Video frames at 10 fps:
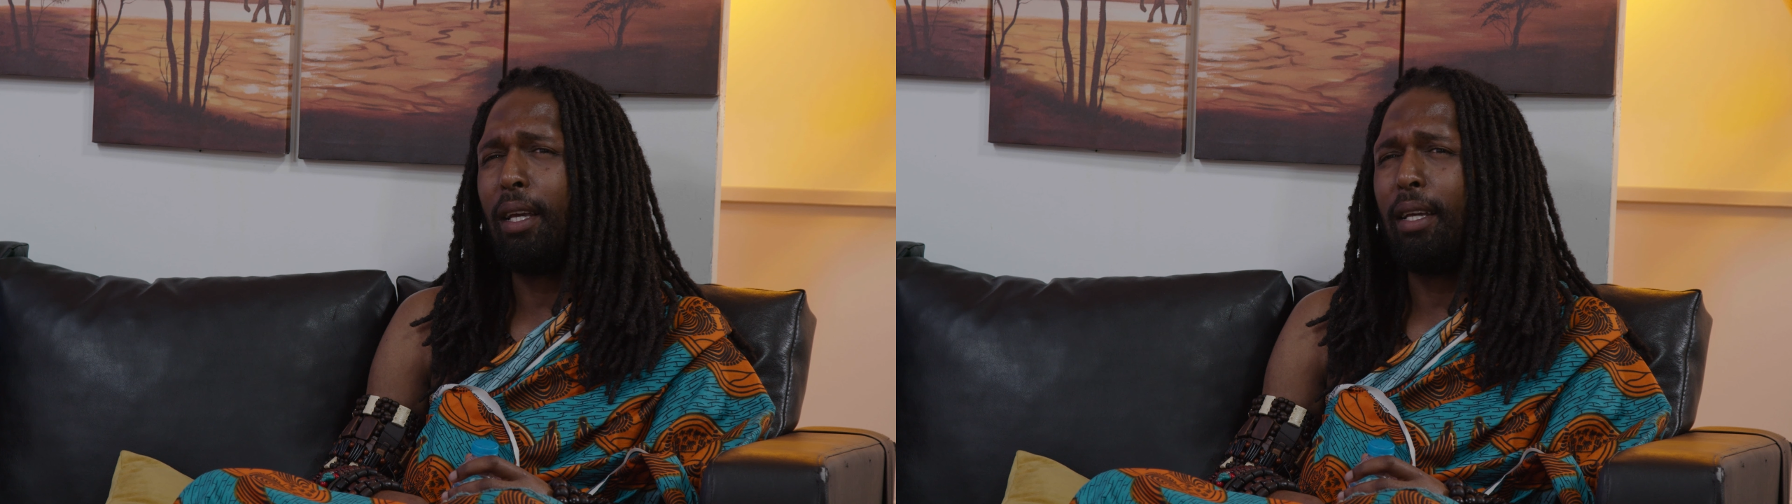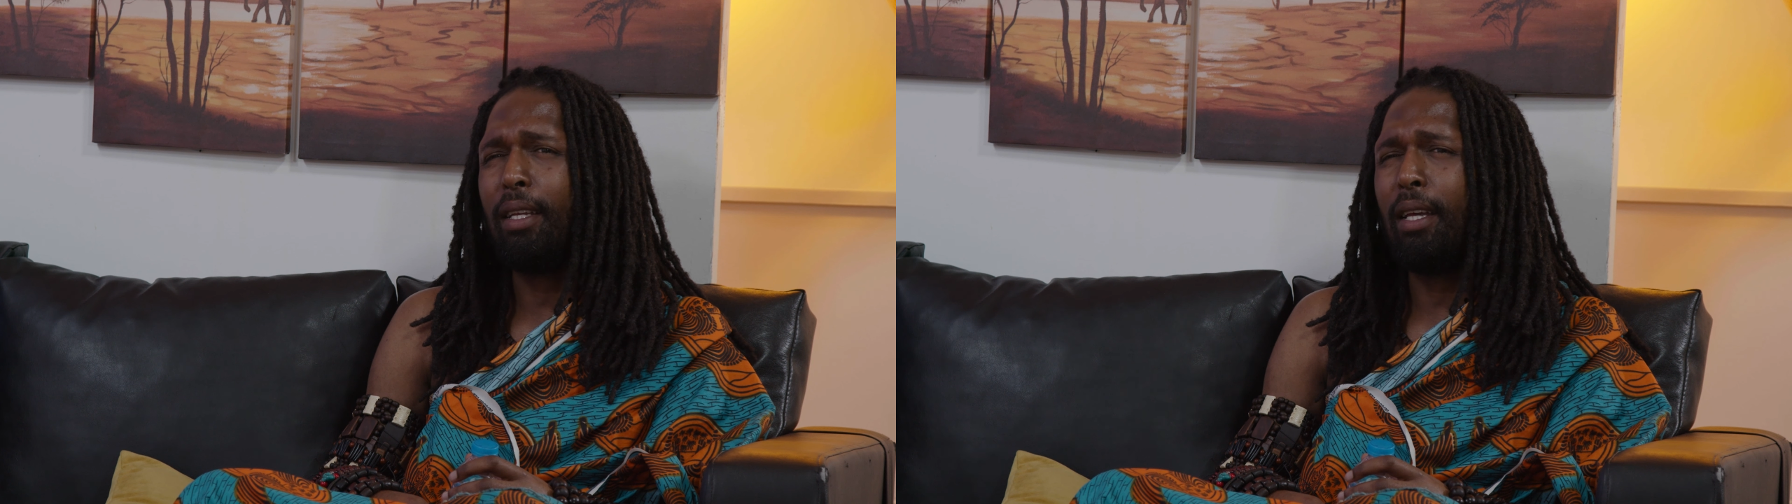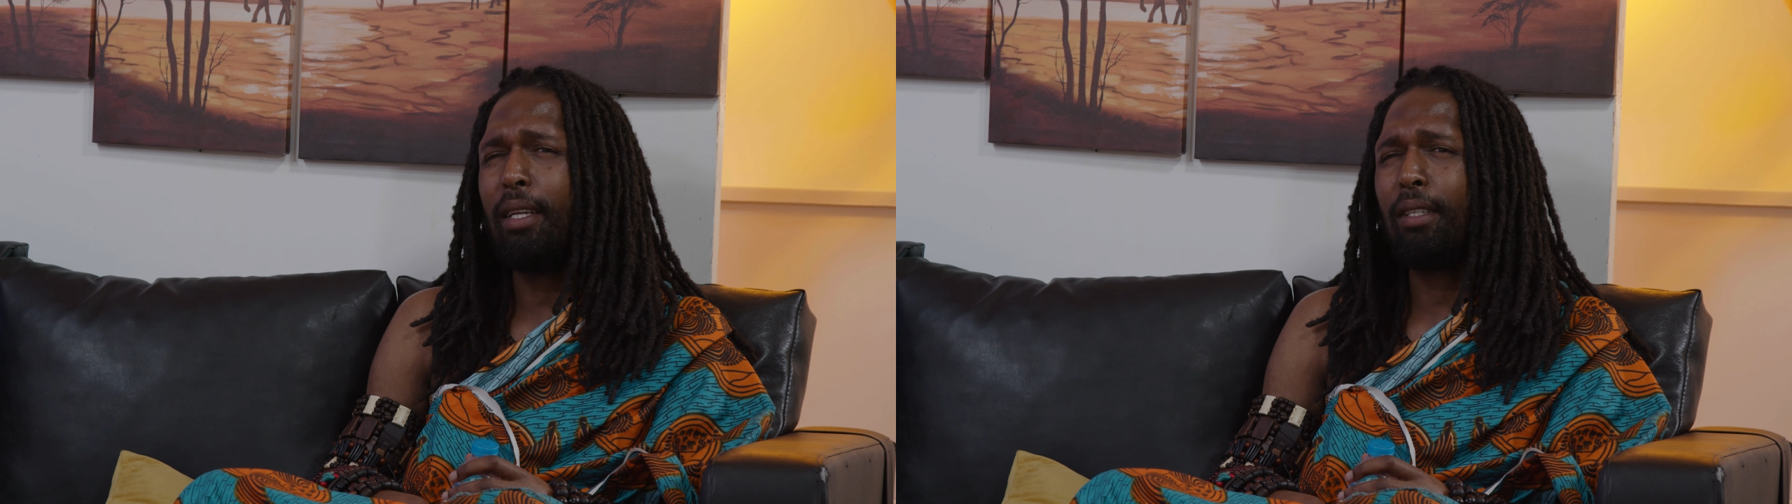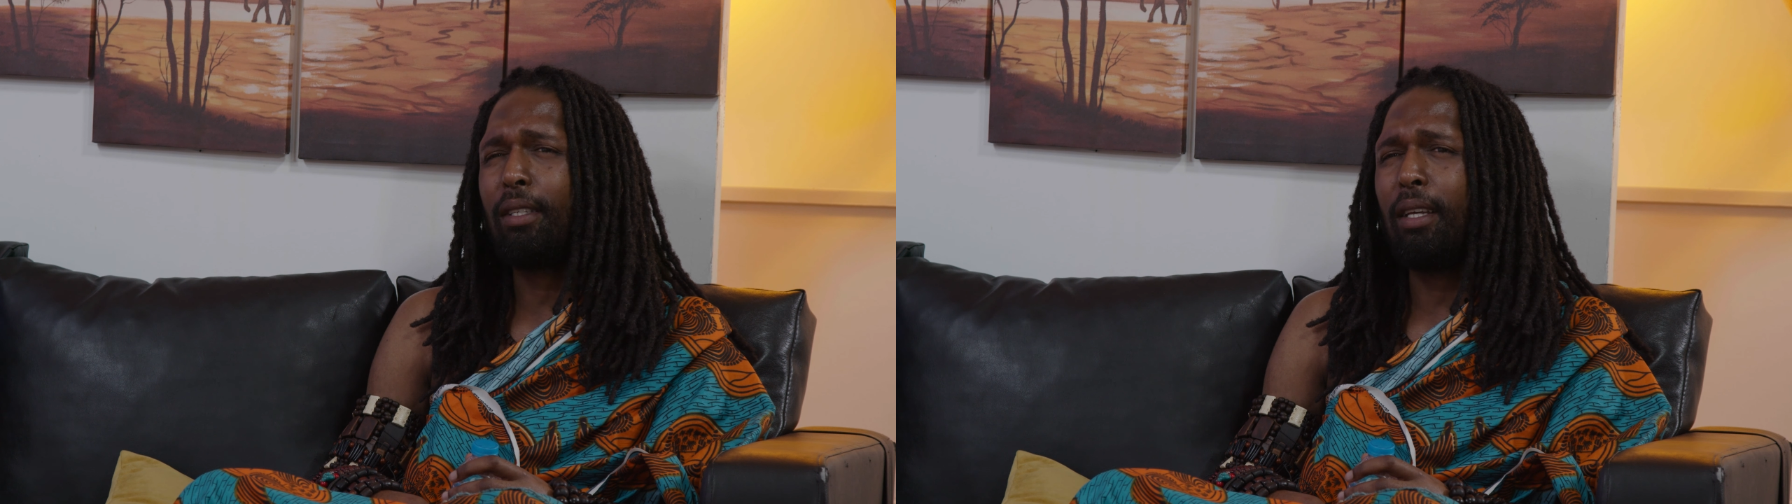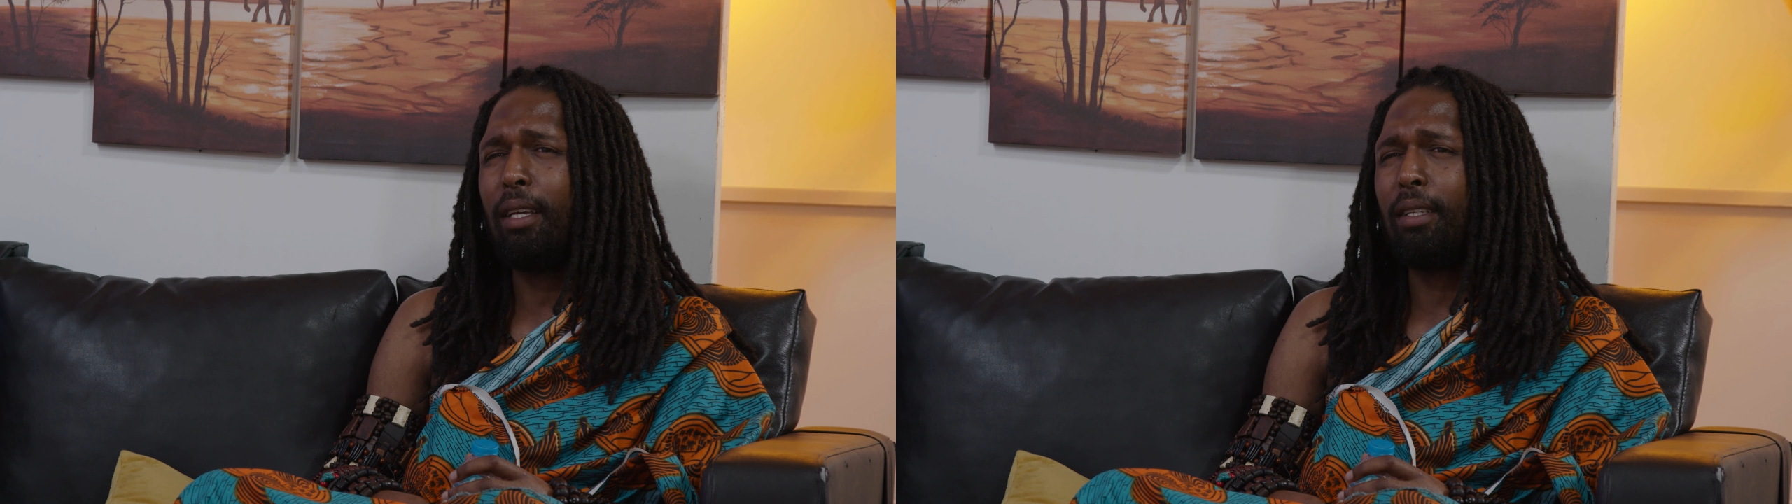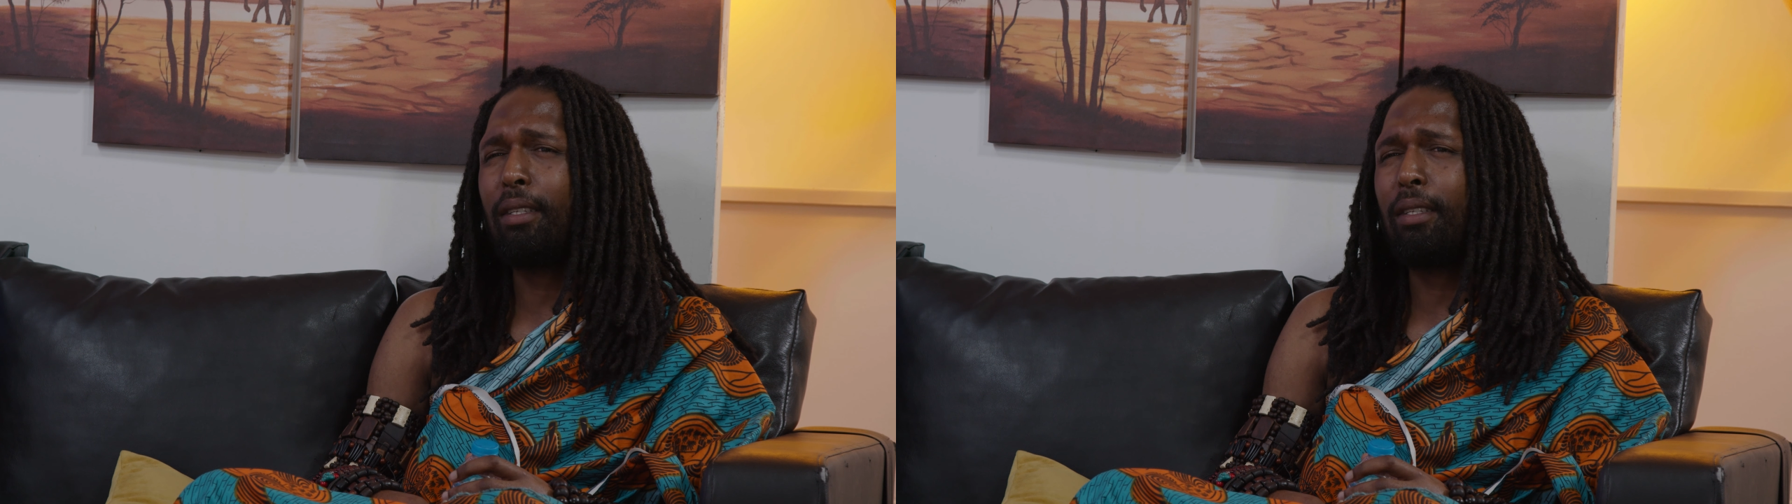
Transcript: It's